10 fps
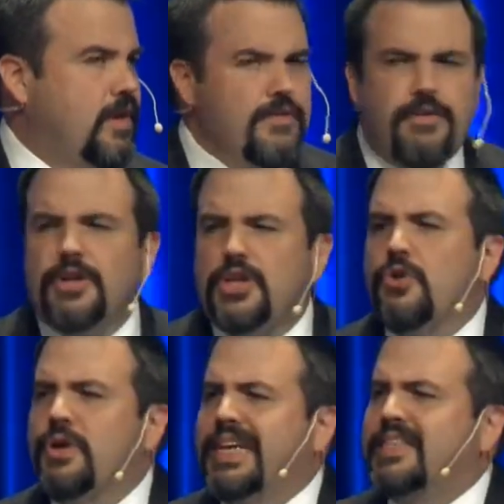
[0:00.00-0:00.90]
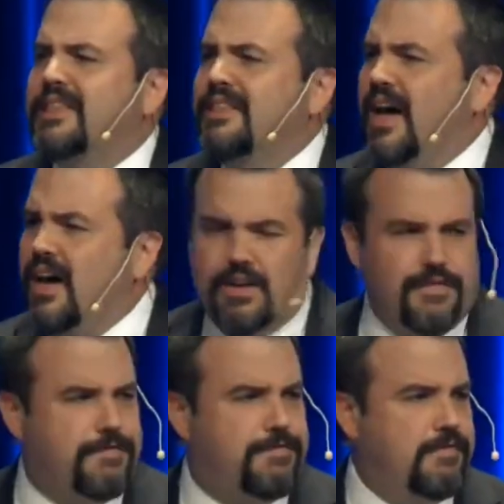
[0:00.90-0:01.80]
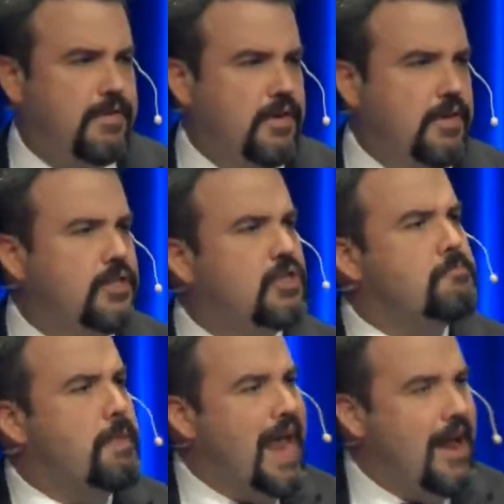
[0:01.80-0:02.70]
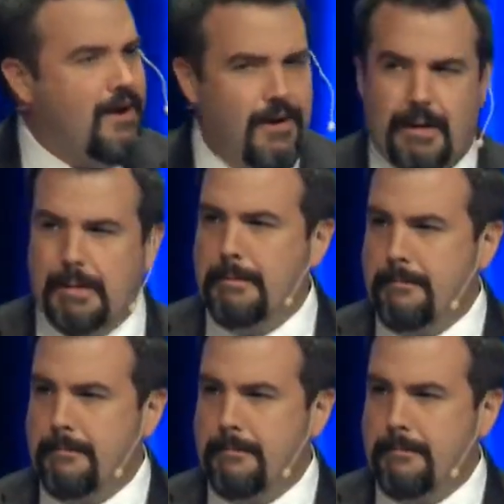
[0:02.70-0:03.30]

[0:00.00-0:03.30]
For you, his love to bear.